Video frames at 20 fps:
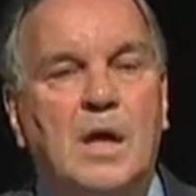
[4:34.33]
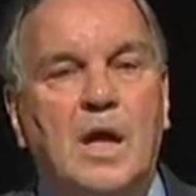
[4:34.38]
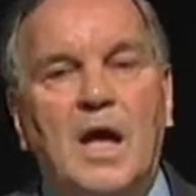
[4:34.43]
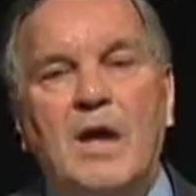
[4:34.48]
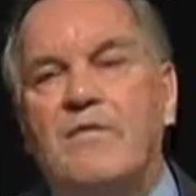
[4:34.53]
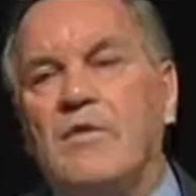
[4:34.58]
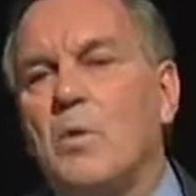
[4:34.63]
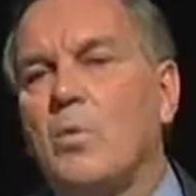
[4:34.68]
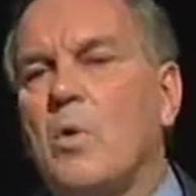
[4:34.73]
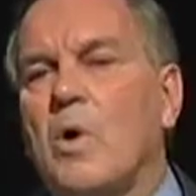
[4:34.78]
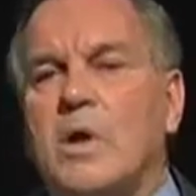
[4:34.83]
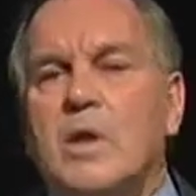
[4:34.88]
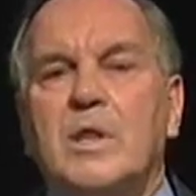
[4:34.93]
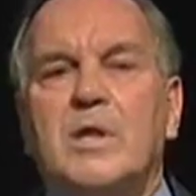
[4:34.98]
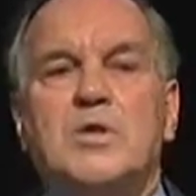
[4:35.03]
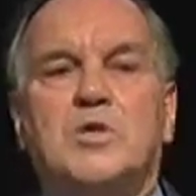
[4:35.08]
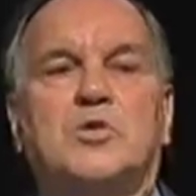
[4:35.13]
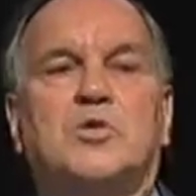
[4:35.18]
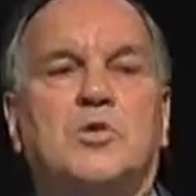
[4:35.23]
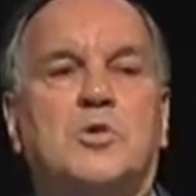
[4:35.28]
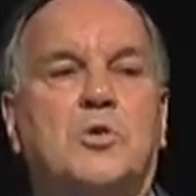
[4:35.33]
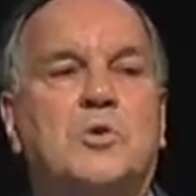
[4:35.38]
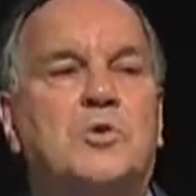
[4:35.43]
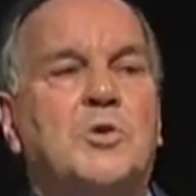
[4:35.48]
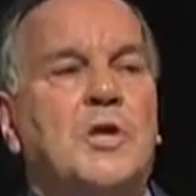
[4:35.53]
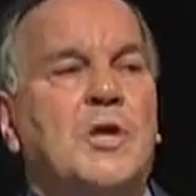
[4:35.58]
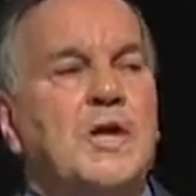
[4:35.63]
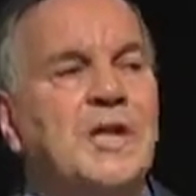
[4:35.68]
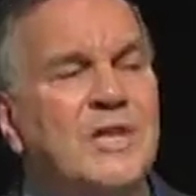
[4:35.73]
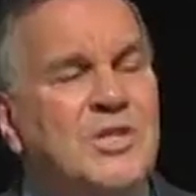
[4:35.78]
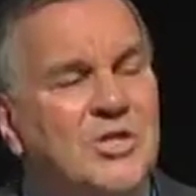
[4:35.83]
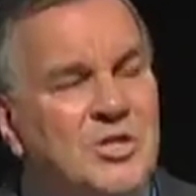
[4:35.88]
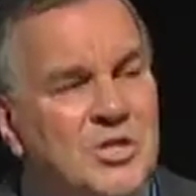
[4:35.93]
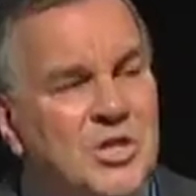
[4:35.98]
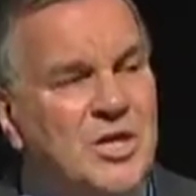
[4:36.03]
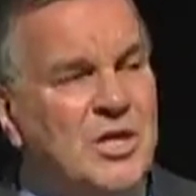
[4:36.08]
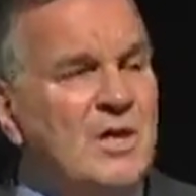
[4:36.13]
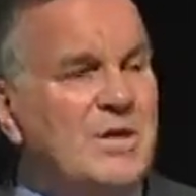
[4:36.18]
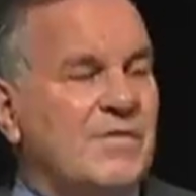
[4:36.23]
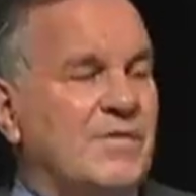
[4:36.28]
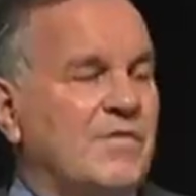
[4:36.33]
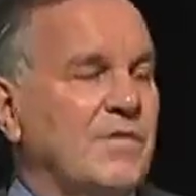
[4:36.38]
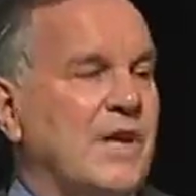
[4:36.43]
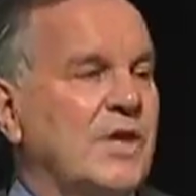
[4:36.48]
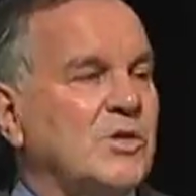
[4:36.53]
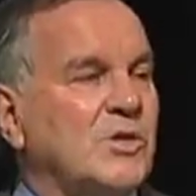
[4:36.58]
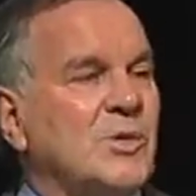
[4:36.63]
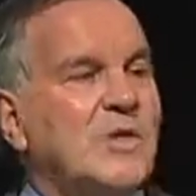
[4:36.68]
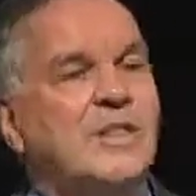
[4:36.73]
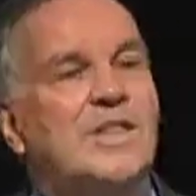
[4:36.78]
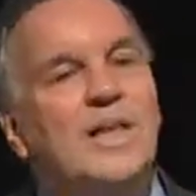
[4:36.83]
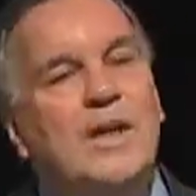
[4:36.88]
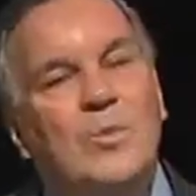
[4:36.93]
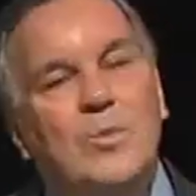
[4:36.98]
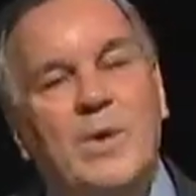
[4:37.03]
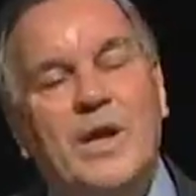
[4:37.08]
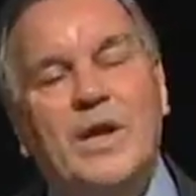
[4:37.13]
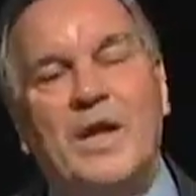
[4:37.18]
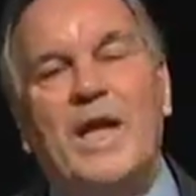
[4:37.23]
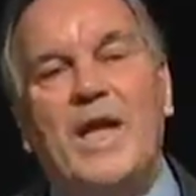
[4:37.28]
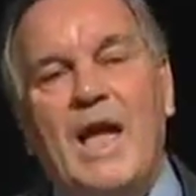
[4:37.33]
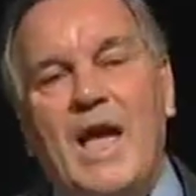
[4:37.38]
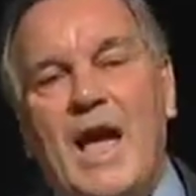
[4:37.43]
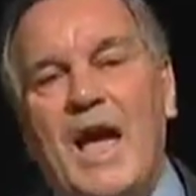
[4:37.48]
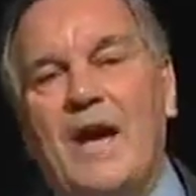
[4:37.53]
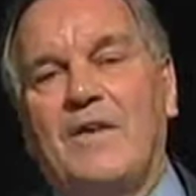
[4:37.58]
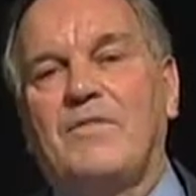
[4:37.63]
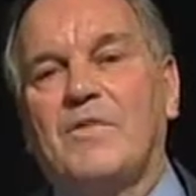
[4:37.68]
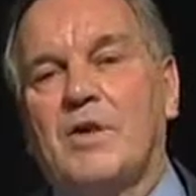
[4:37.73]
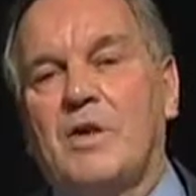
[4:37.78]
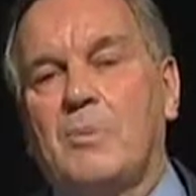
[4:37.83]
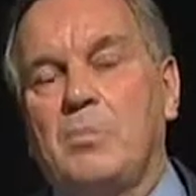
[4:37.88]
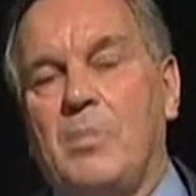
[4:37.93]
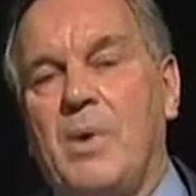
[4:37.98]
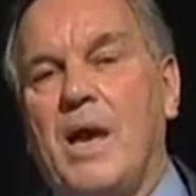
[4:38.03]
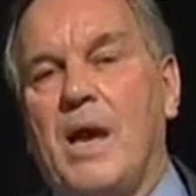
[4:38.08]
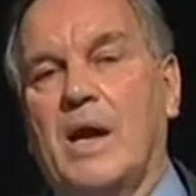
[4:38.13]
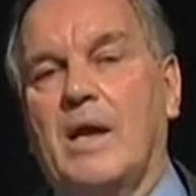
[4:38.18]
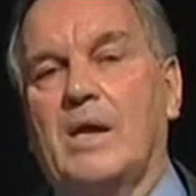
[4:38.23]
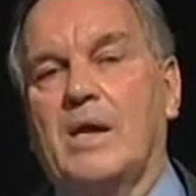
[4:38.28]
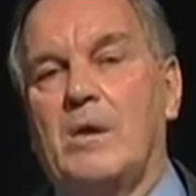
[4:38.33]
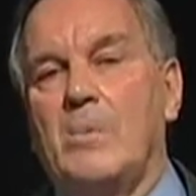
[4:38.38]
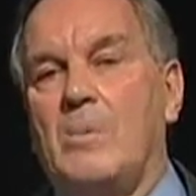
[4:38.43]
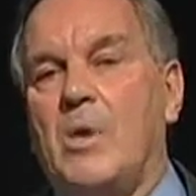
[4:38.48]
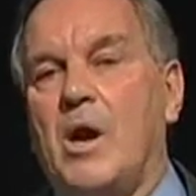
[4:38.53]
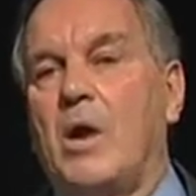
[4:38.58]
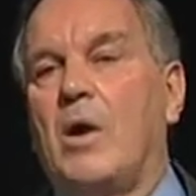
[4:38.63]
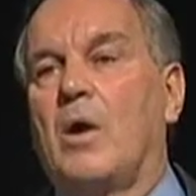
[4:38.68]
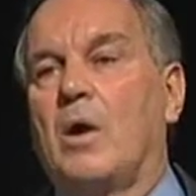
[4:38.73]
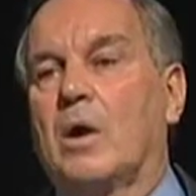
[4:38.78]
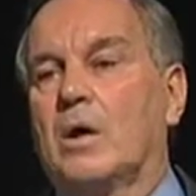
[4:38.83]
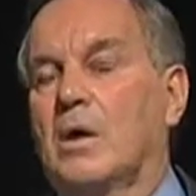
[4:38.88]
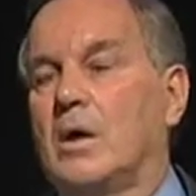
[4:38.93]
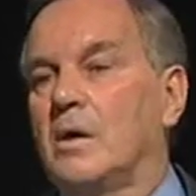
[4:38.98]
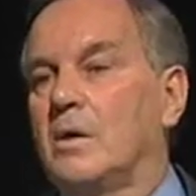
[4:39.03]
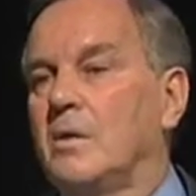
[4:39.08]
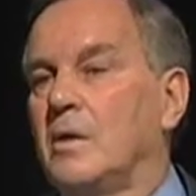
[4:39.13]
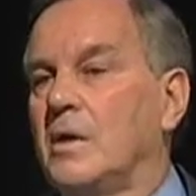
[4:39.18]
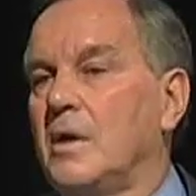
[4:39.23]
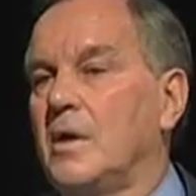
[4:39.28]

Every one of these children can achieve. That's the thing we have to get back in America.